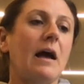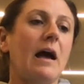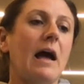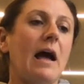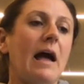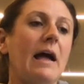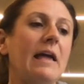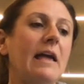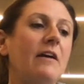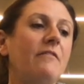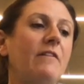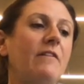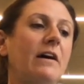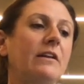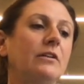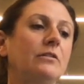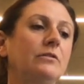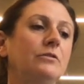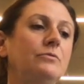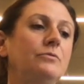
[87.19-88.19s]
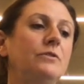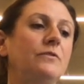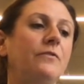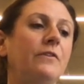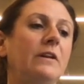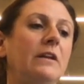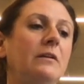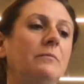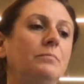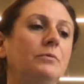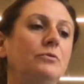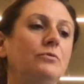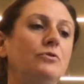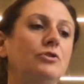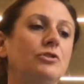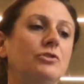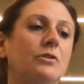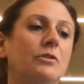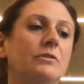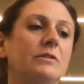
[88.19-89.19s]
I have on a loose fitting blue
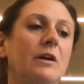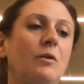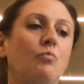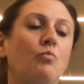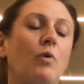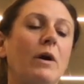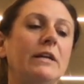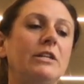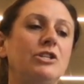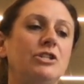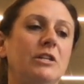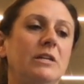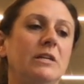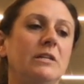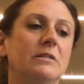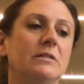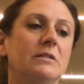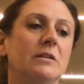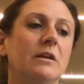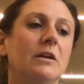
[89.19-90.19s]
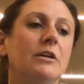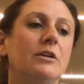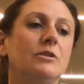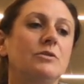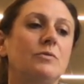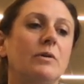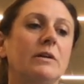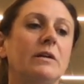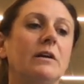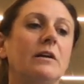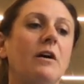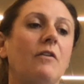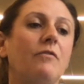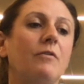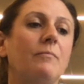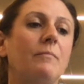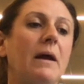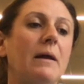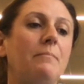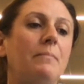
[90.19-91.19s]
shirt and white jeans so I can cover
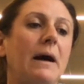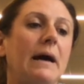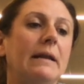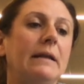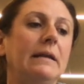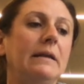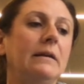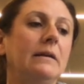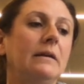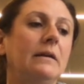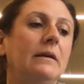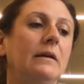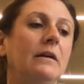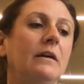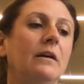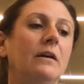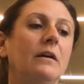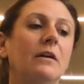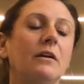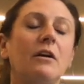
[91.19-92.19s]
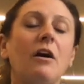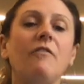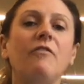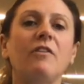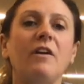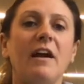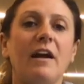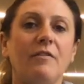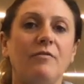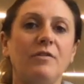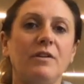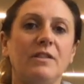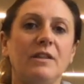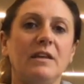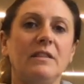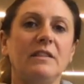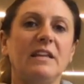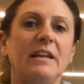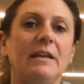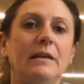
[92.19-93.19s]
my body, cover everything
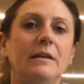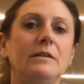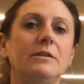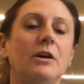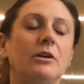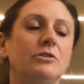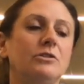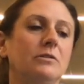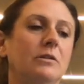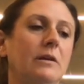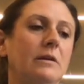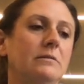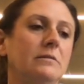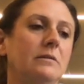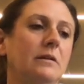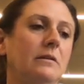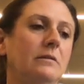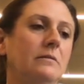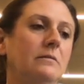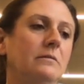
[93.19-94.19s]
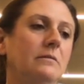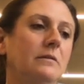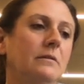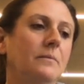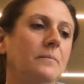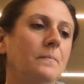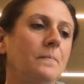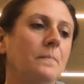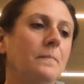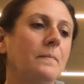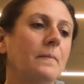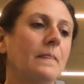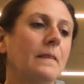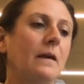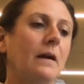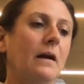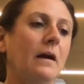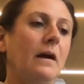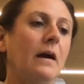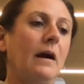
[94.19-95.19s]
that he touched last night.
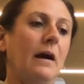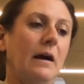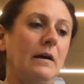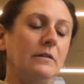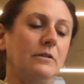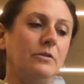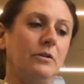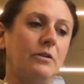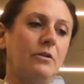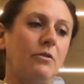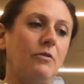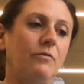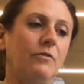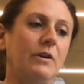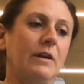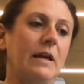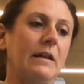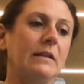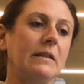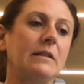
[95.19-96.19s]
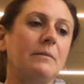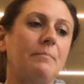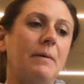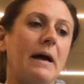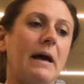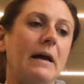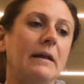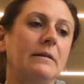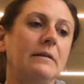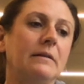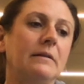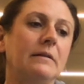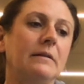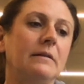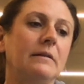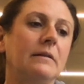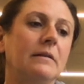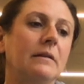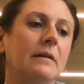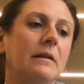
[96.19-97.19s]
I look over again at the pond.
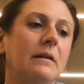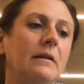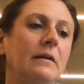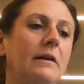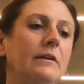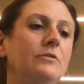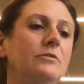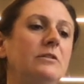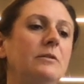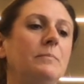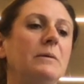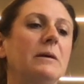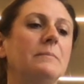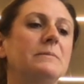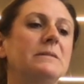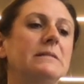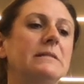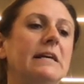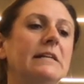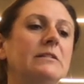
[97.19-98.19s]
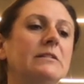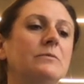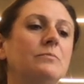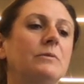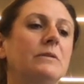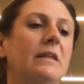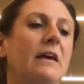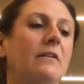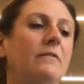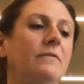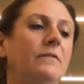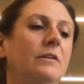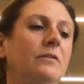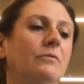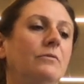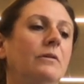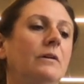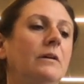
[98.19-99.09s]
I used to be obsessed with that view.